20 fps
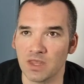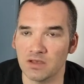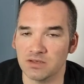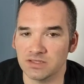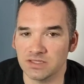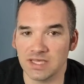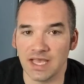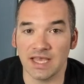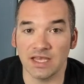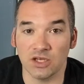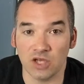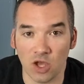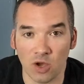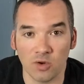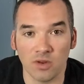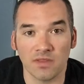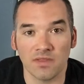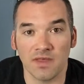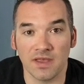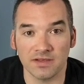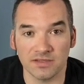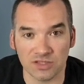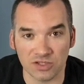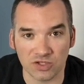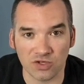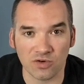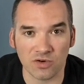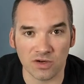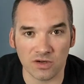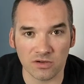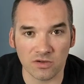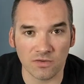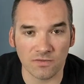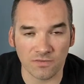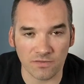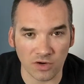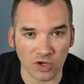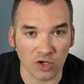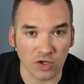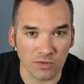saying no to things is critical
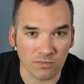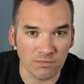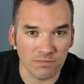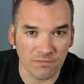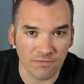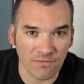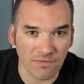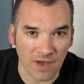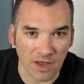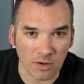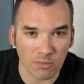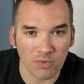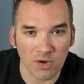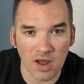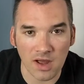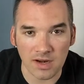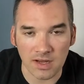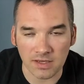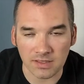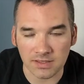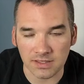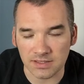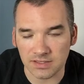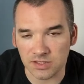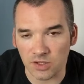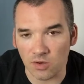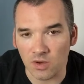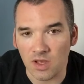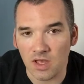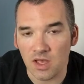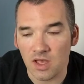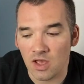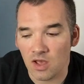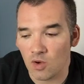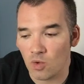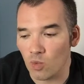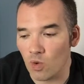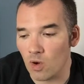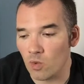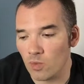for a good final product. And so
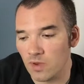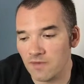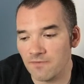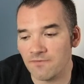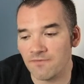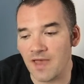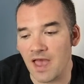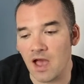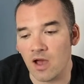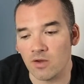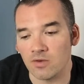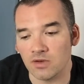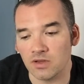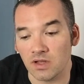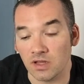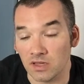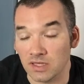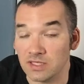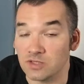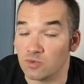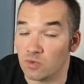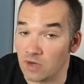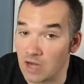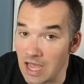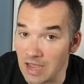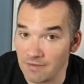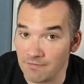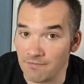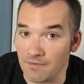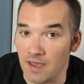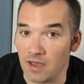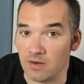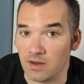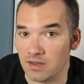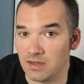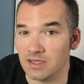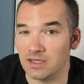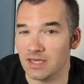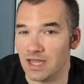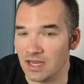what we've found, at least what I found, I
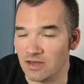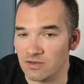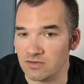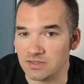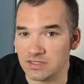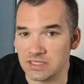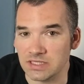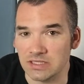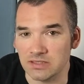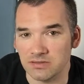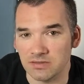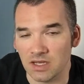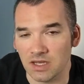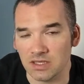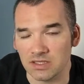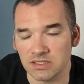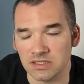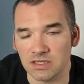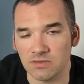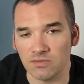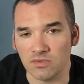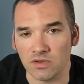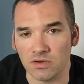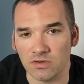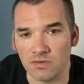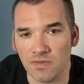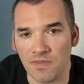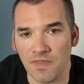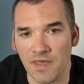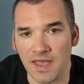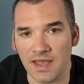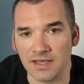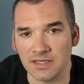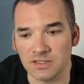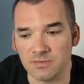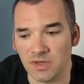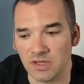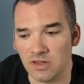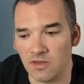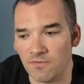think Daniel's seen similar
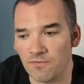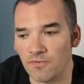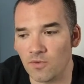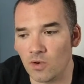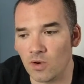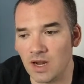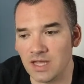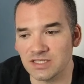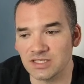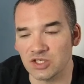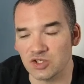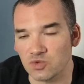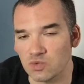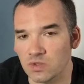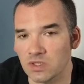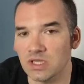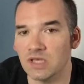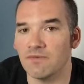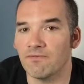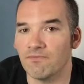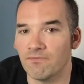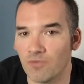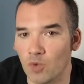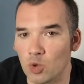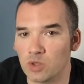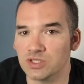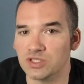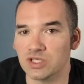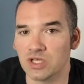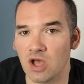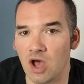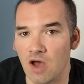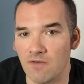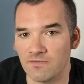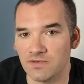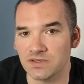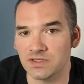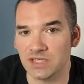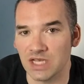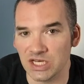things, but the 4S has really forced
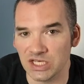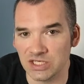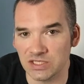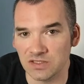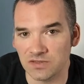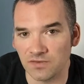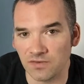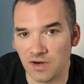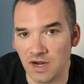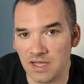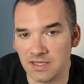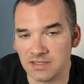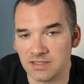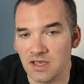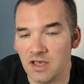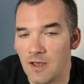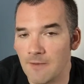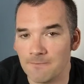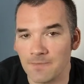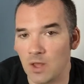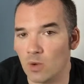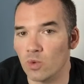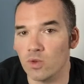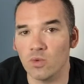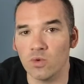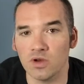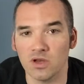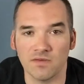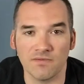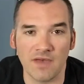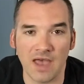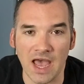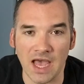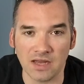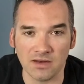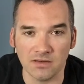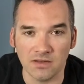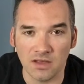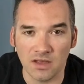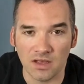conversations for us that we wouldn't have
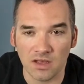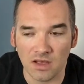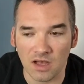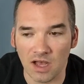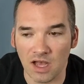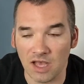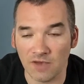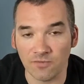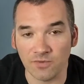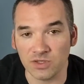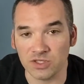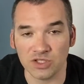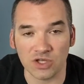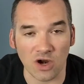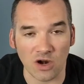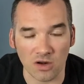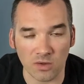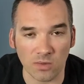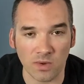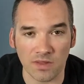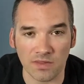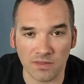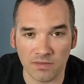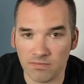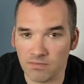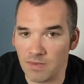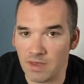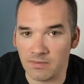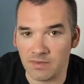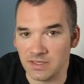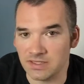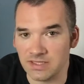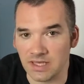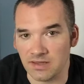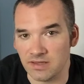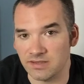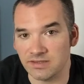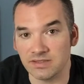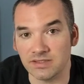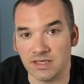had if we started with maybe, say,
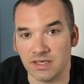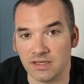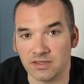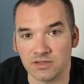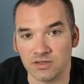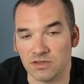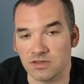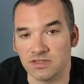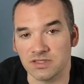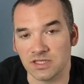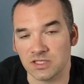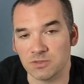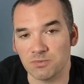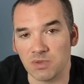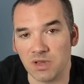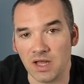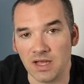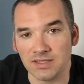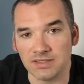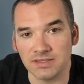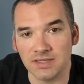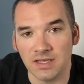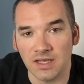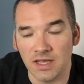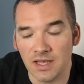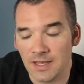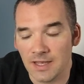the 6 or the 6 Plus.